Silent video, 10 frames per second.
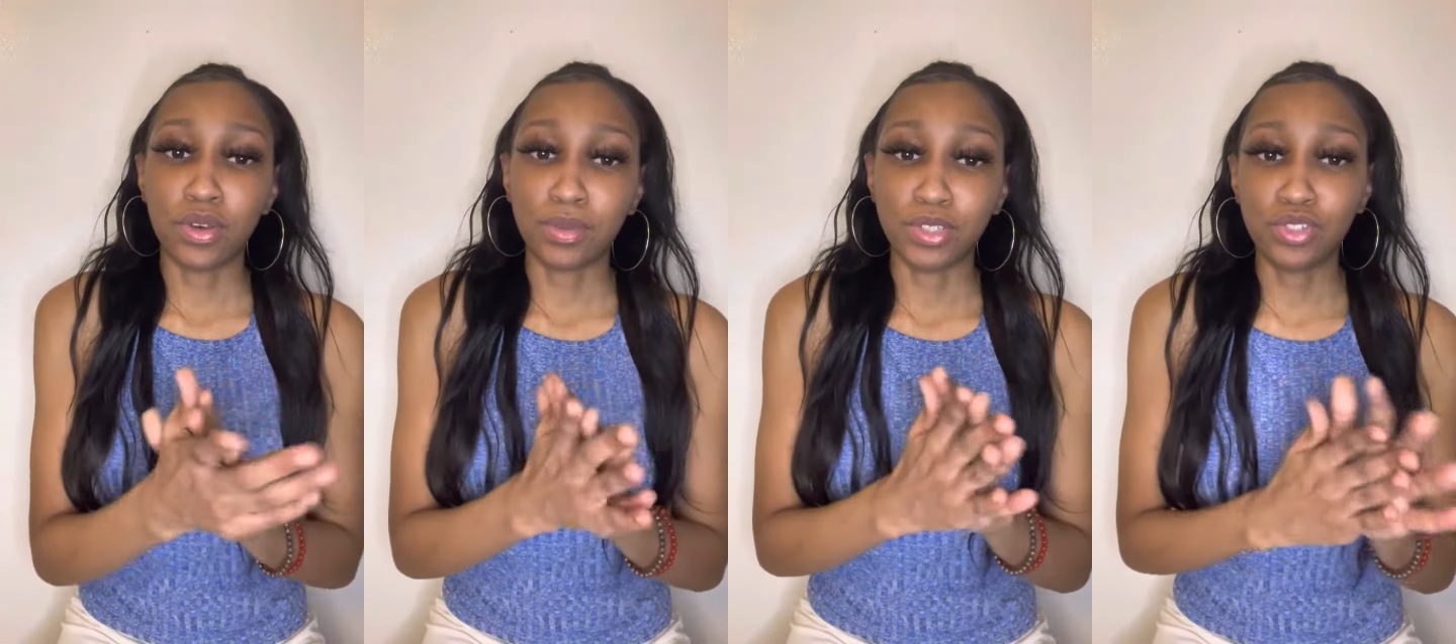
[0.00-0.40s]

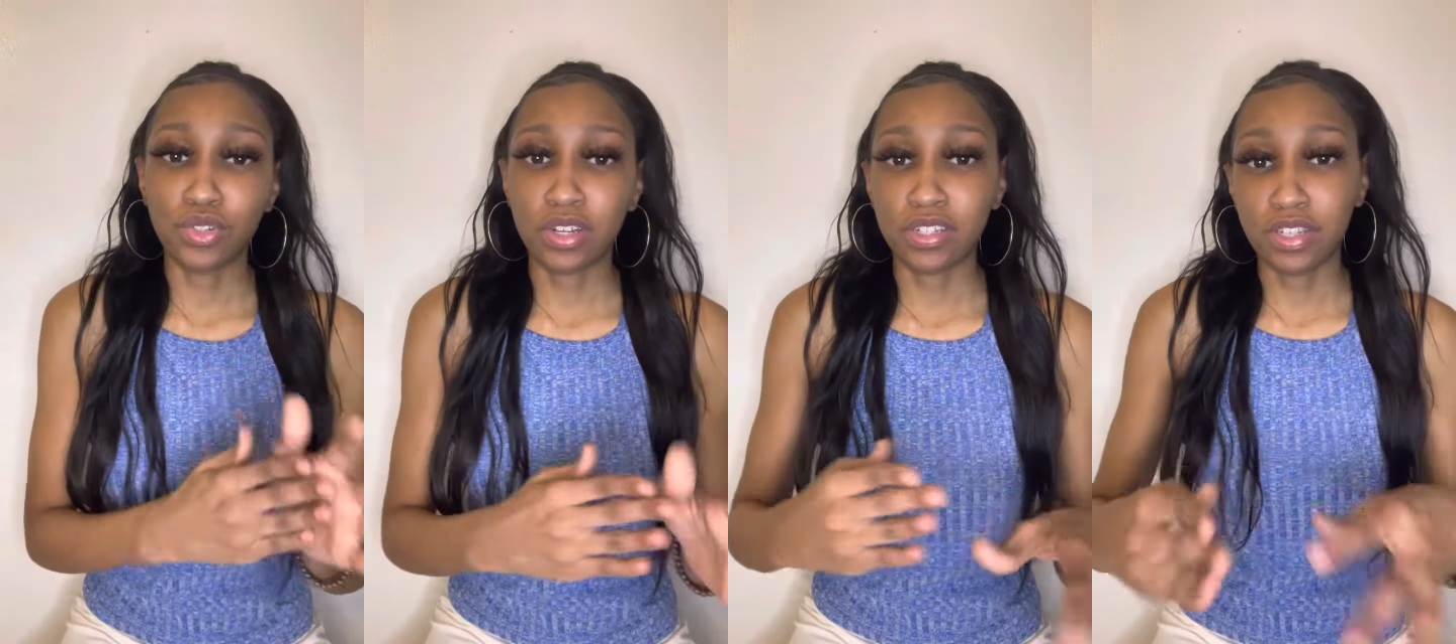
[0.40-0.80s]
I'm just
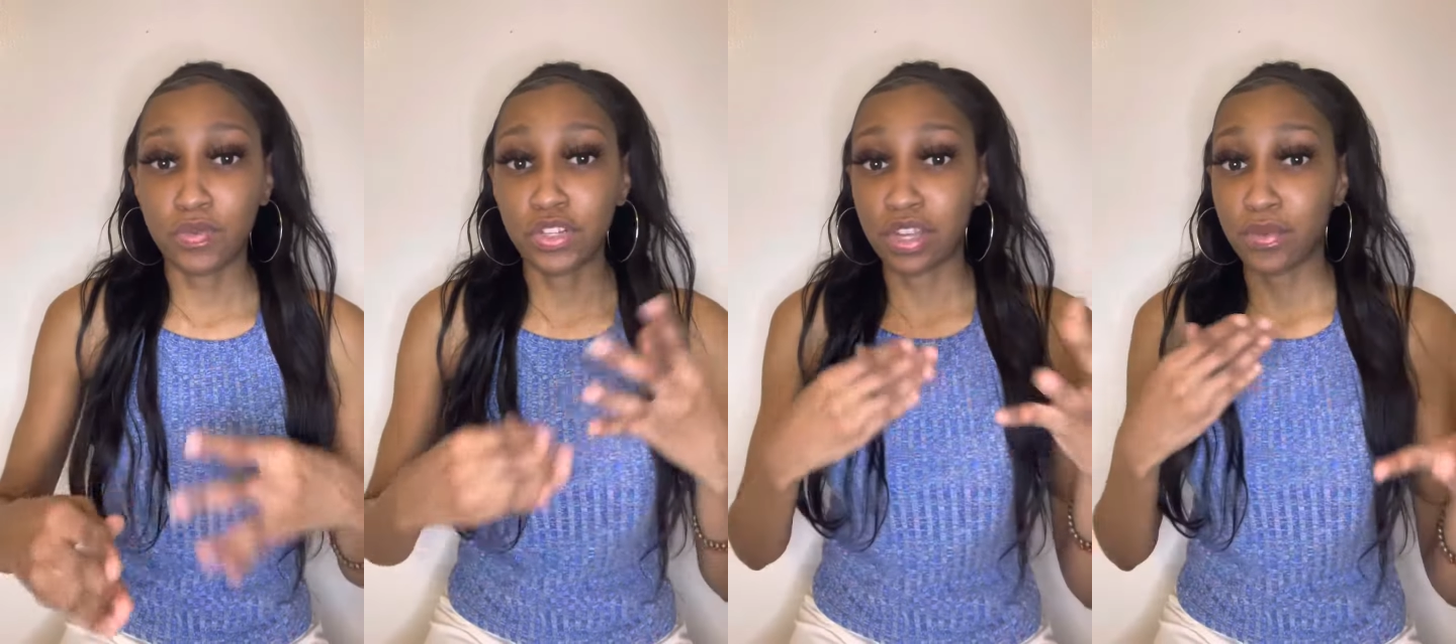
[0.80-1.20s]
trying to see
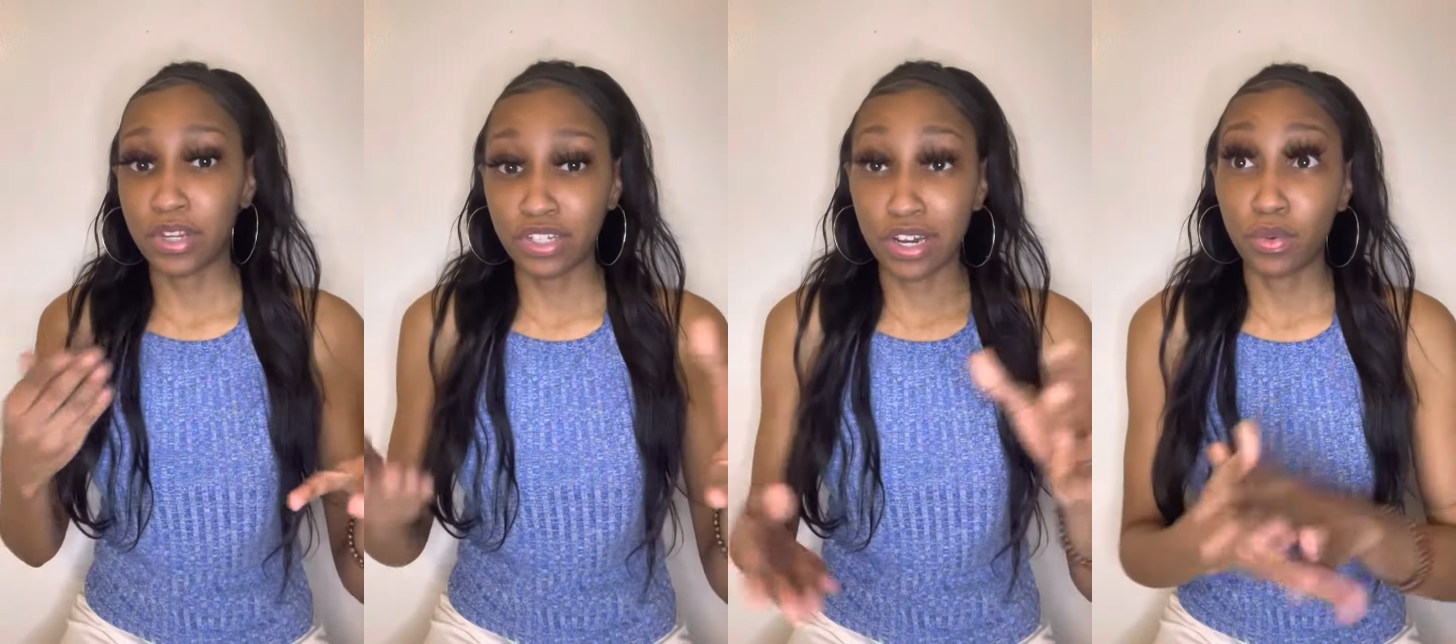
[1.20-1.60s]
which
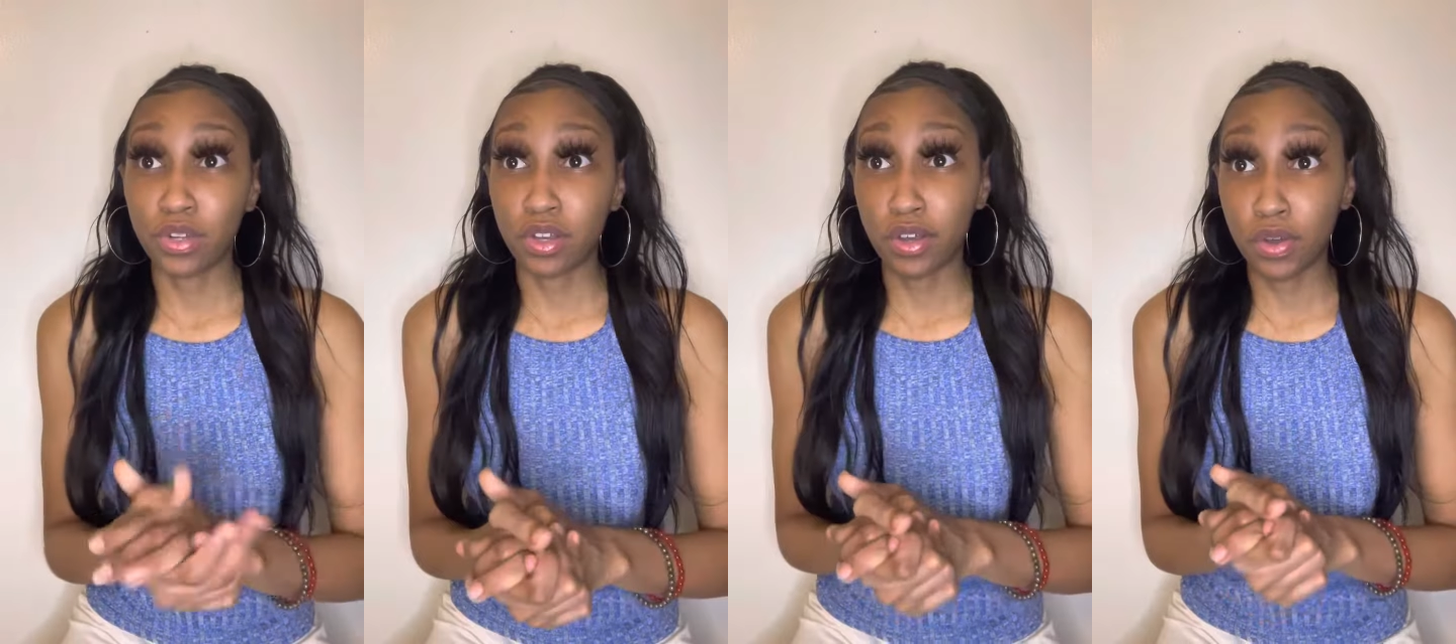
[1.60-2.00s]
direction I want
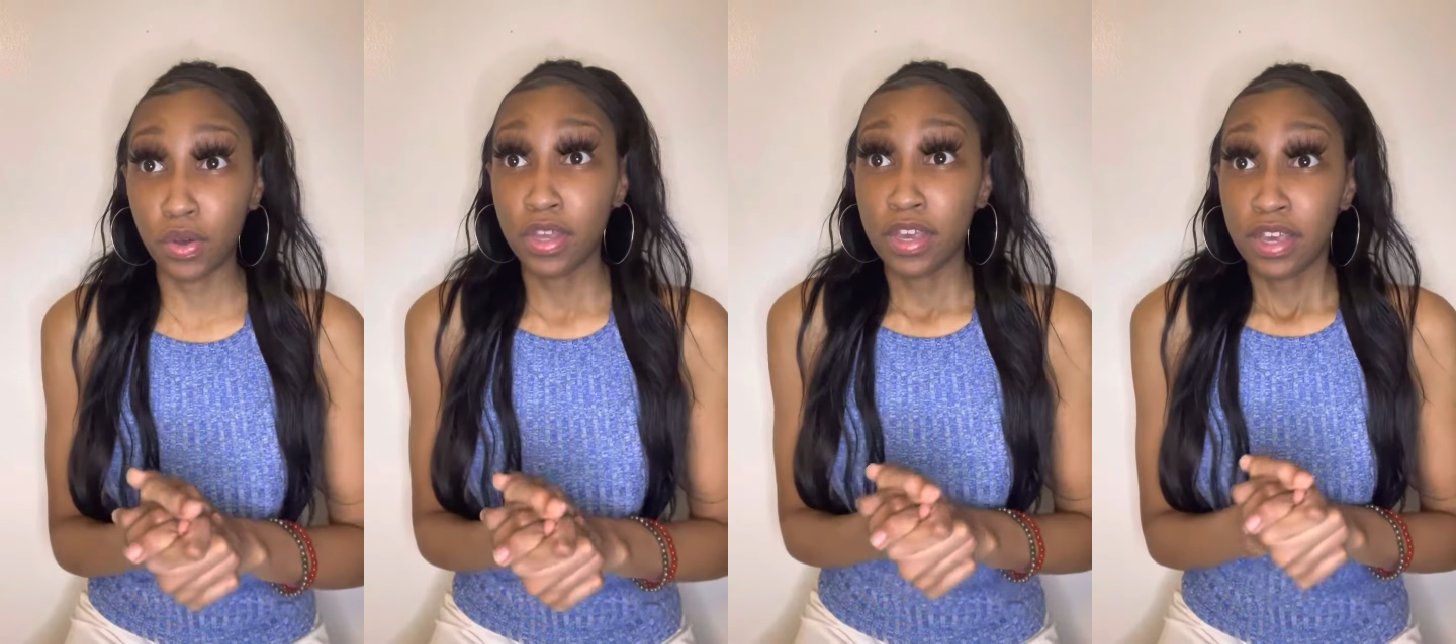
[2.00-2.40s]
to go,